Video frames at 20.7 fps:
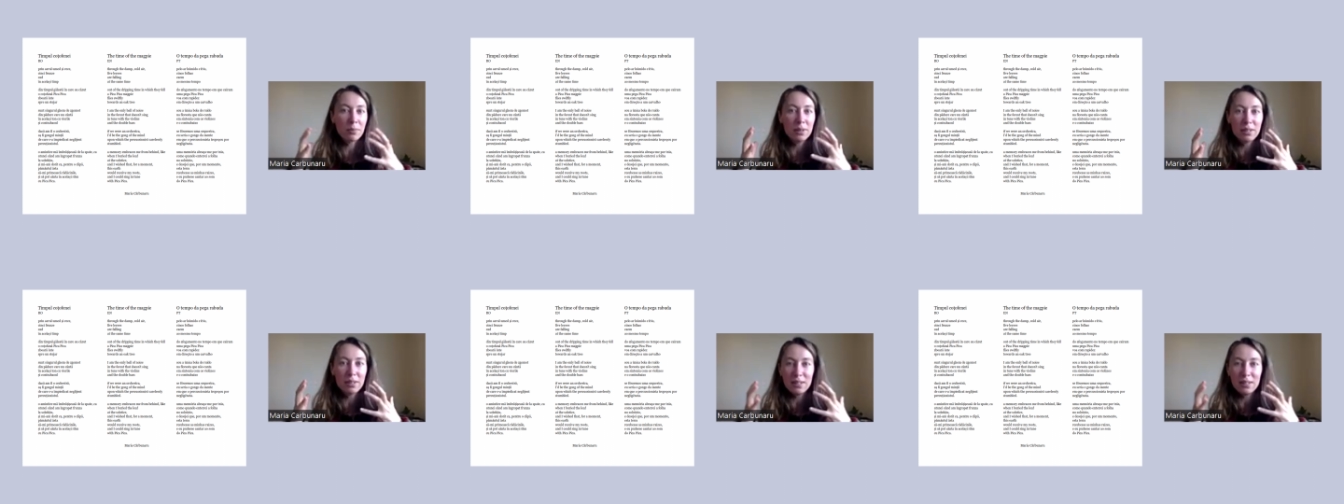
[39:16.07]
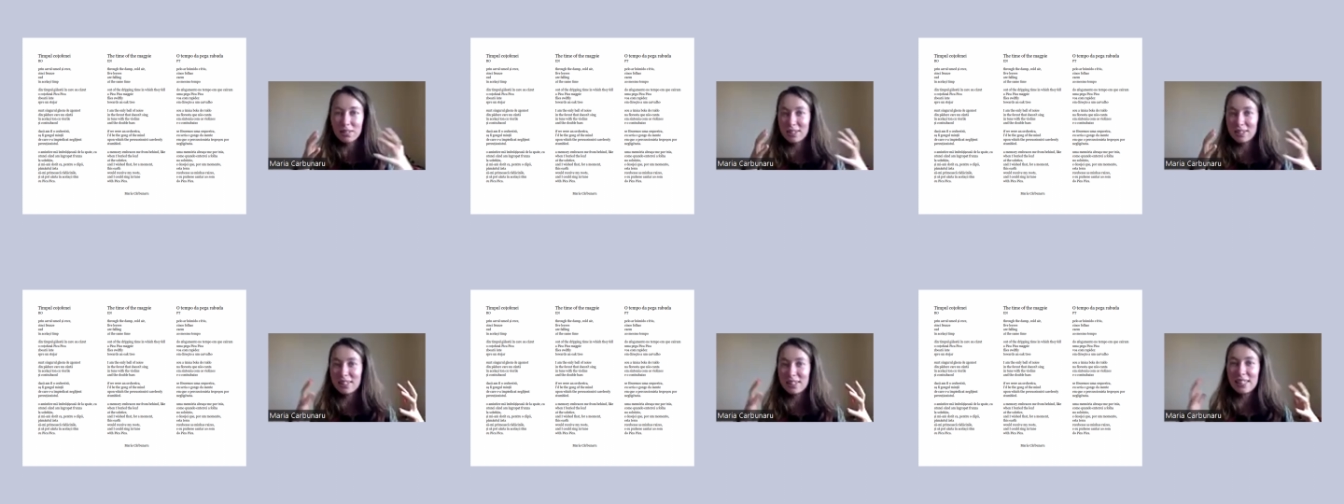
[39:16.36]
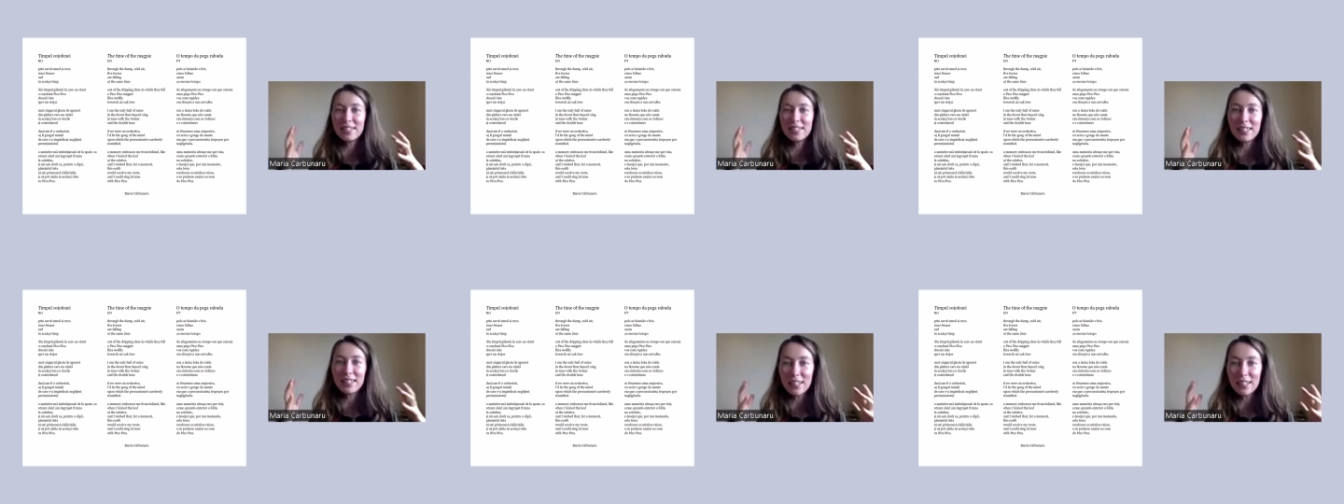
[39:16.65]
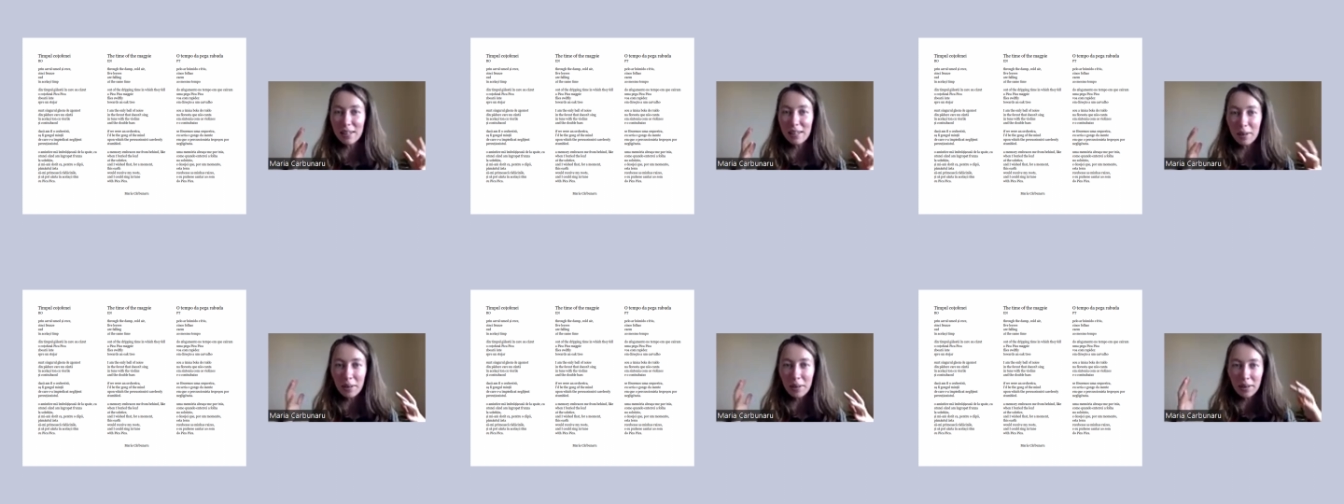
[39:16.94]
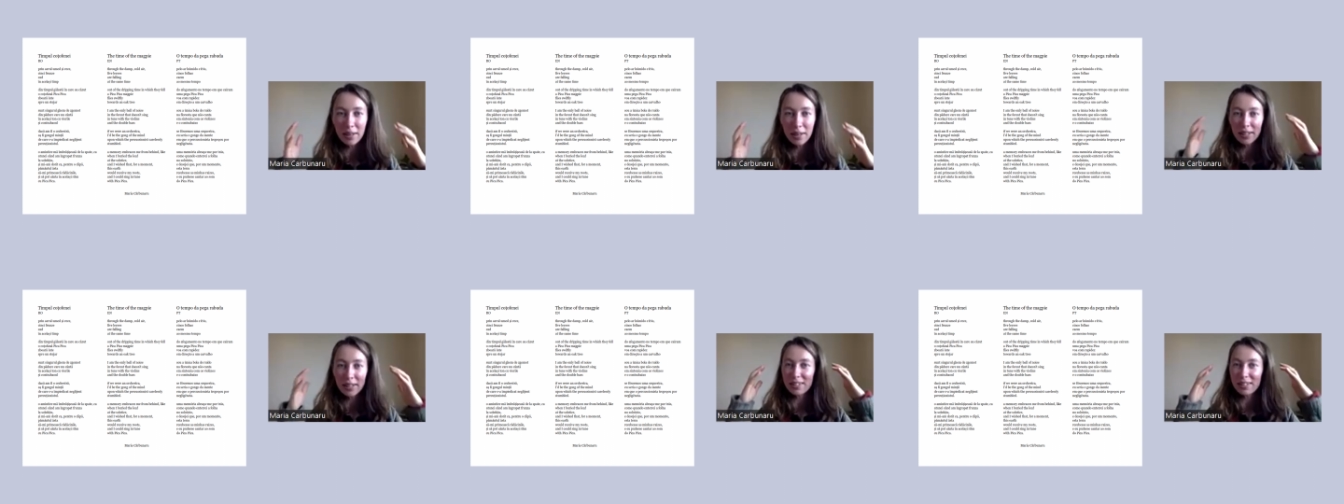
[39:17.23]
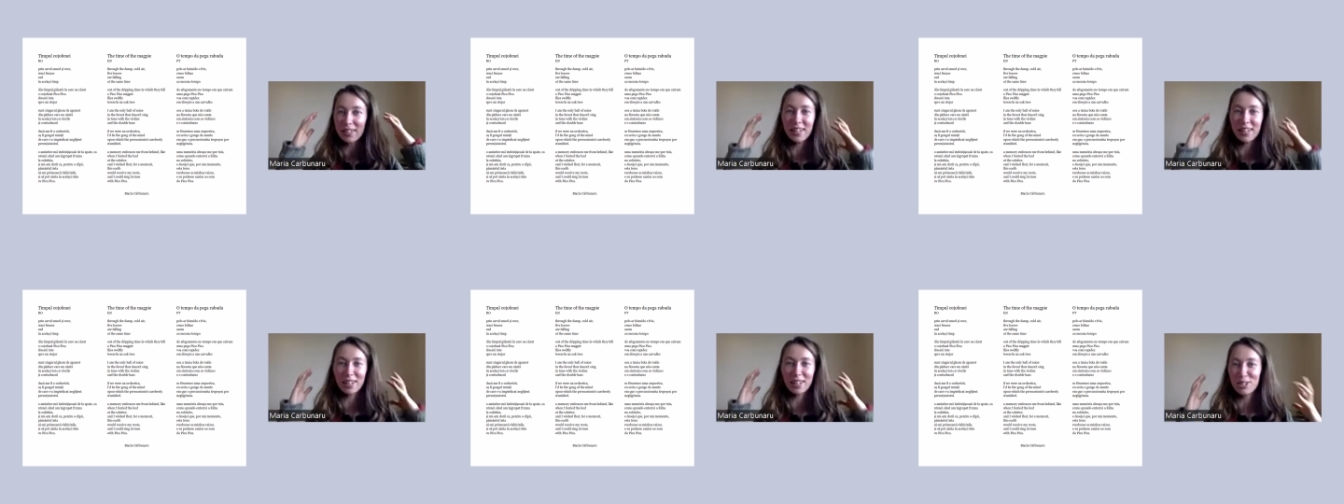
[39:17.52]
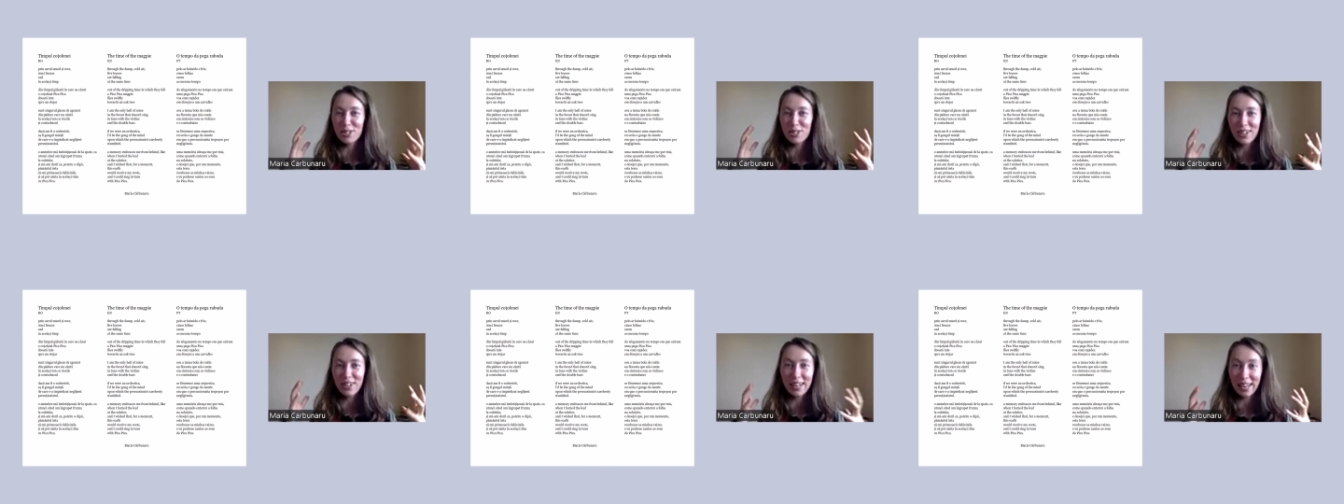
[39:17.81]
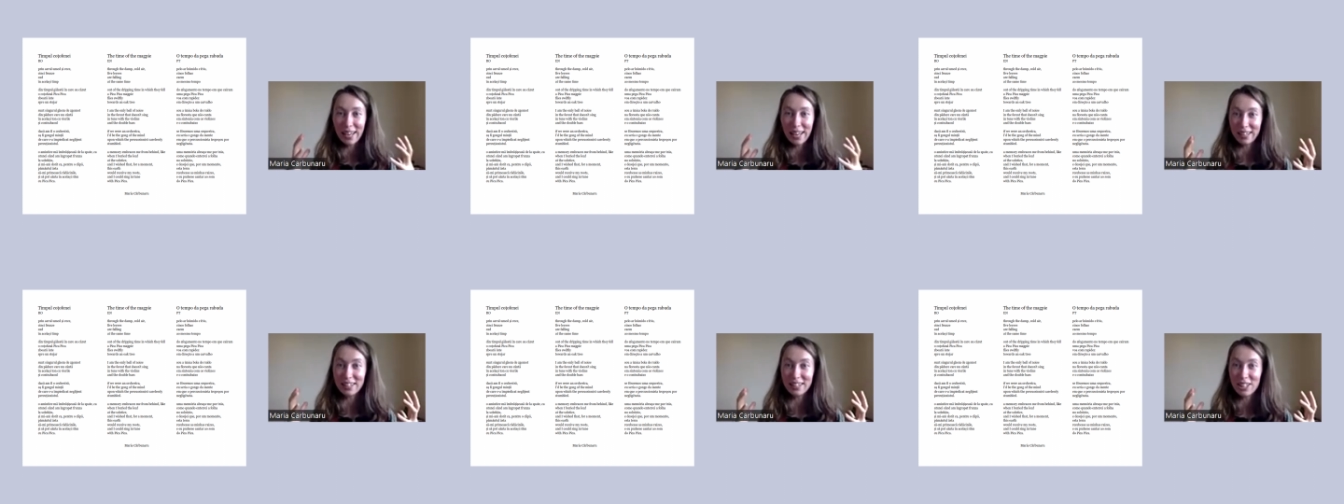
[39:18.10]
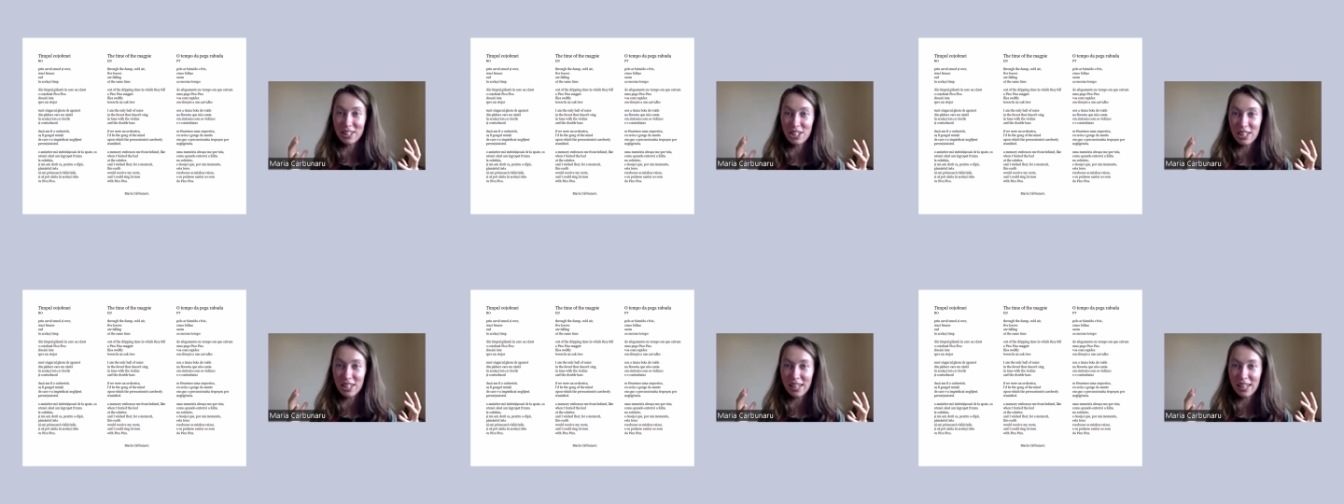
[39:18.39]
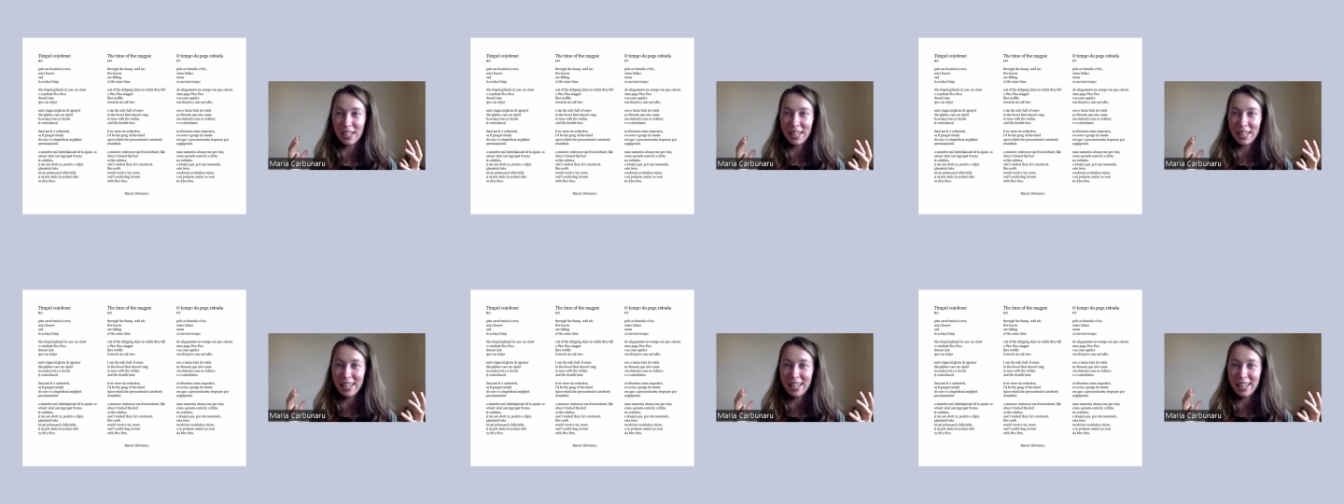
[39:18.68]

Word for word: the city intellectual energy,